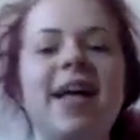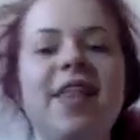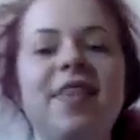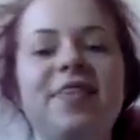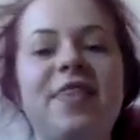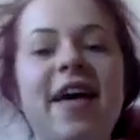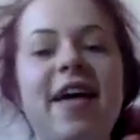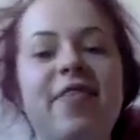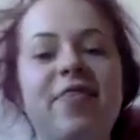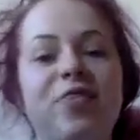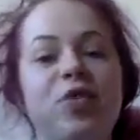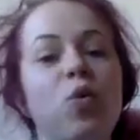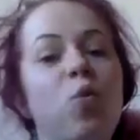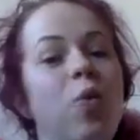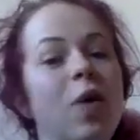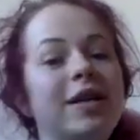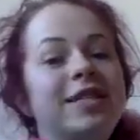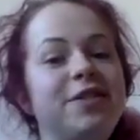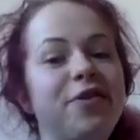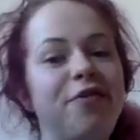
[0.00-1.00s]
that the
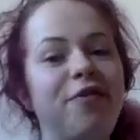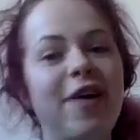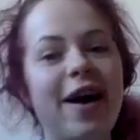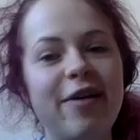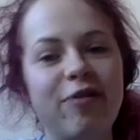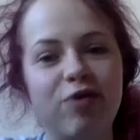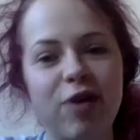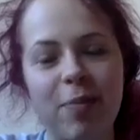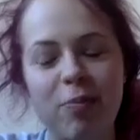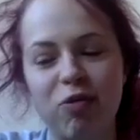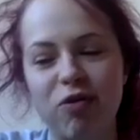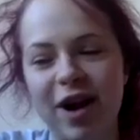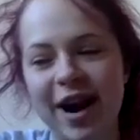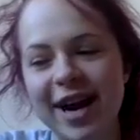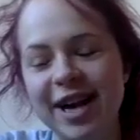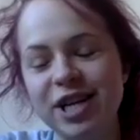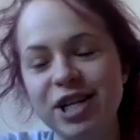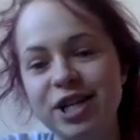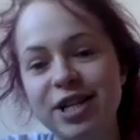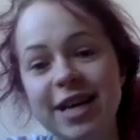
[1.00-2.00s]
1 to 5 rep
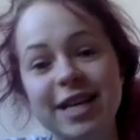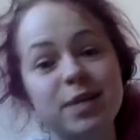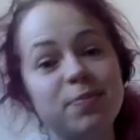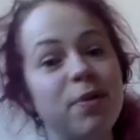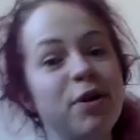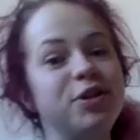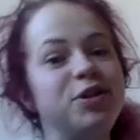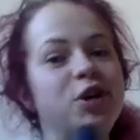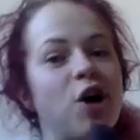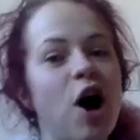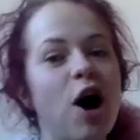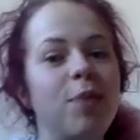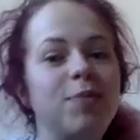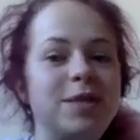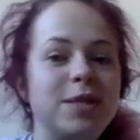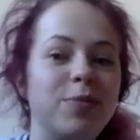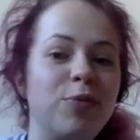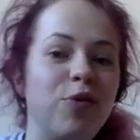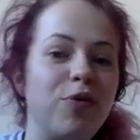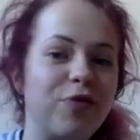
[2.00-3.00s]
range is most
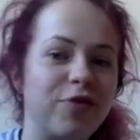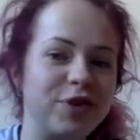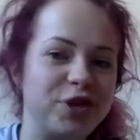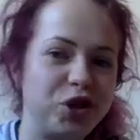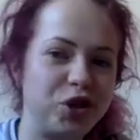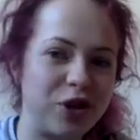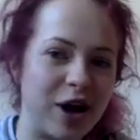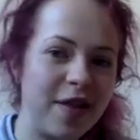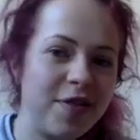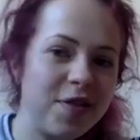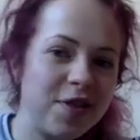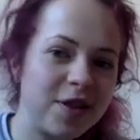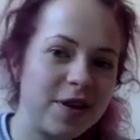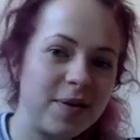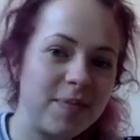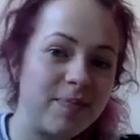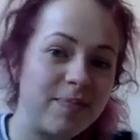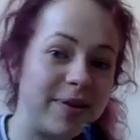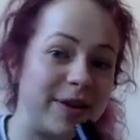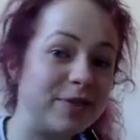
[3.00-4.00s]
optimal for strength,
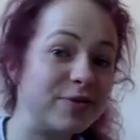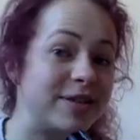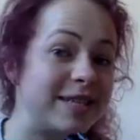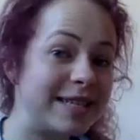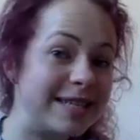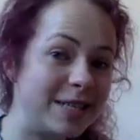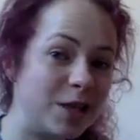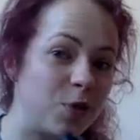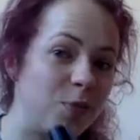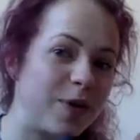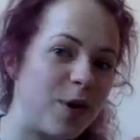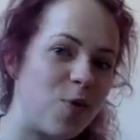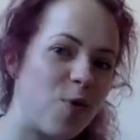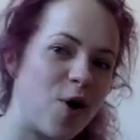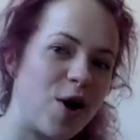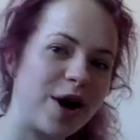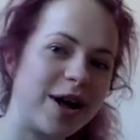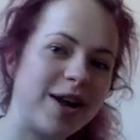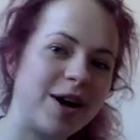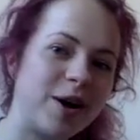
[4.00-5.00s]
but you'll still be
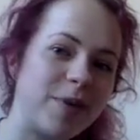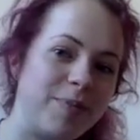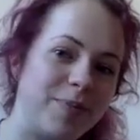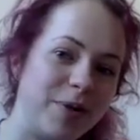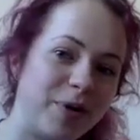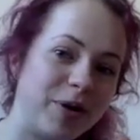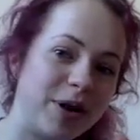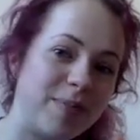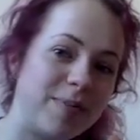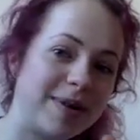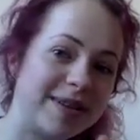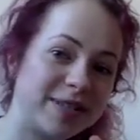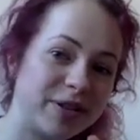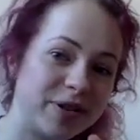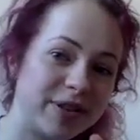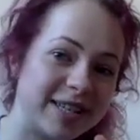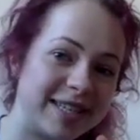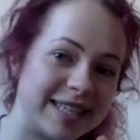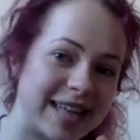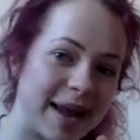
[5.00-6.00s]
working on building muscle at
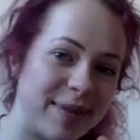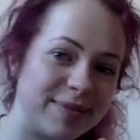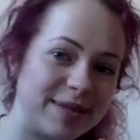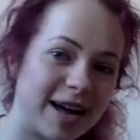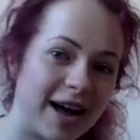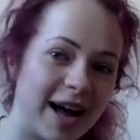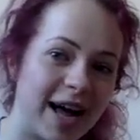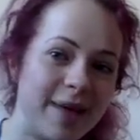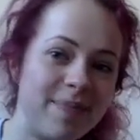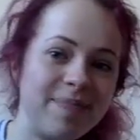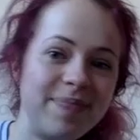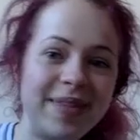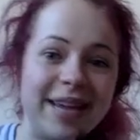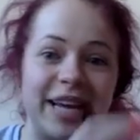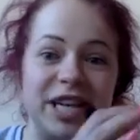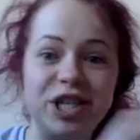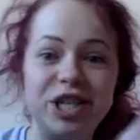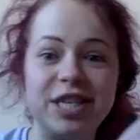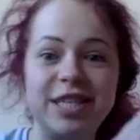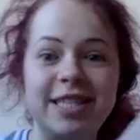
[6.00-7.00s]
the same time.
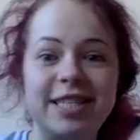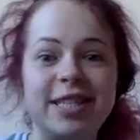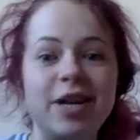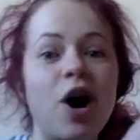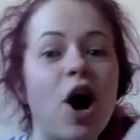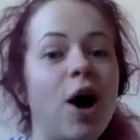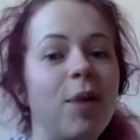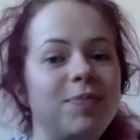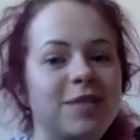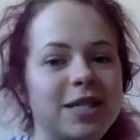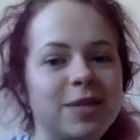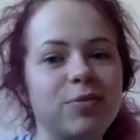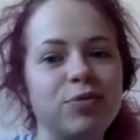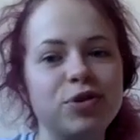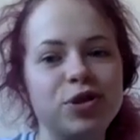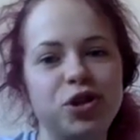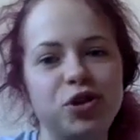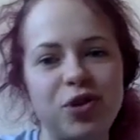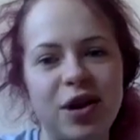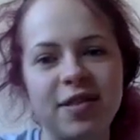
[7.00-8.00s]
It's just the optimal
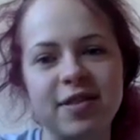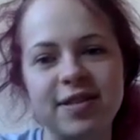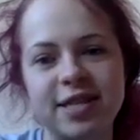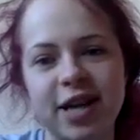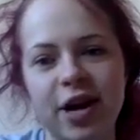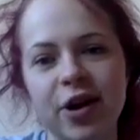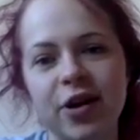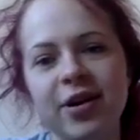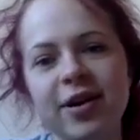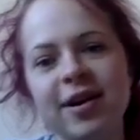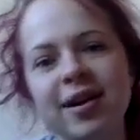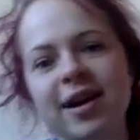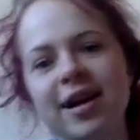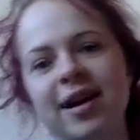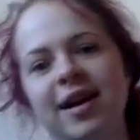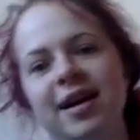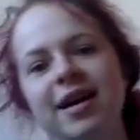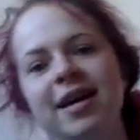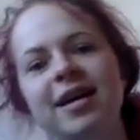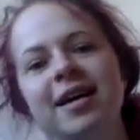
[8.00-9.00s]
strength zone.
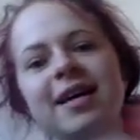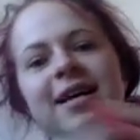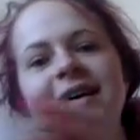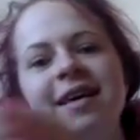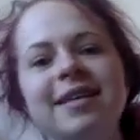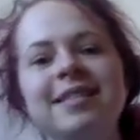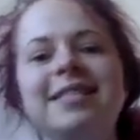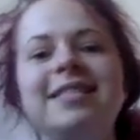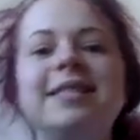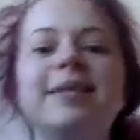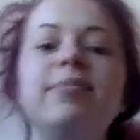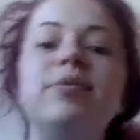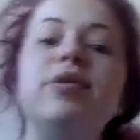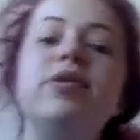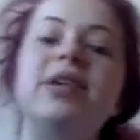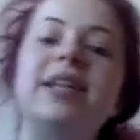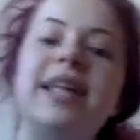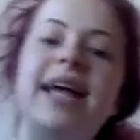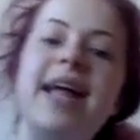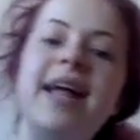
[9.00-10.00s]

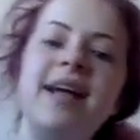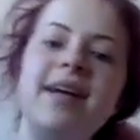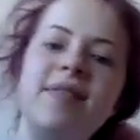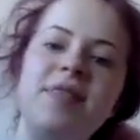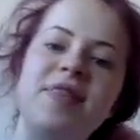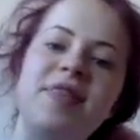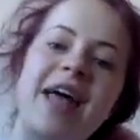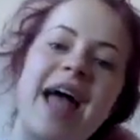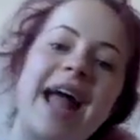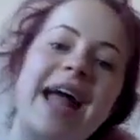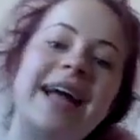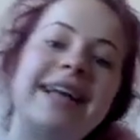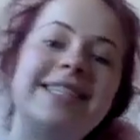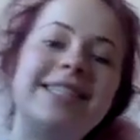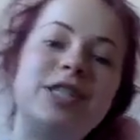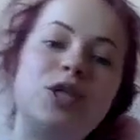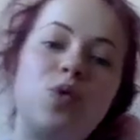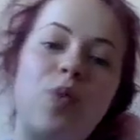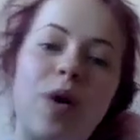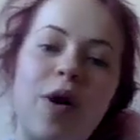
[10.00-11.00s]
Similarly, the 8 to
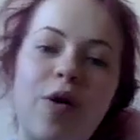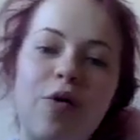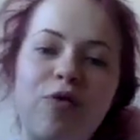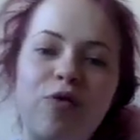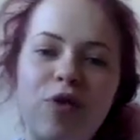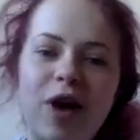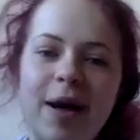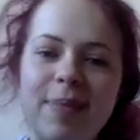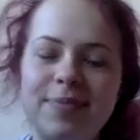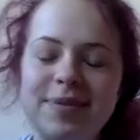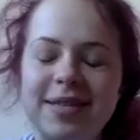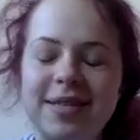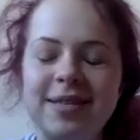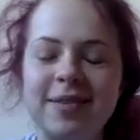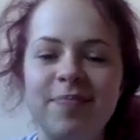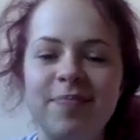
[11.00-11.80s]
12 reps,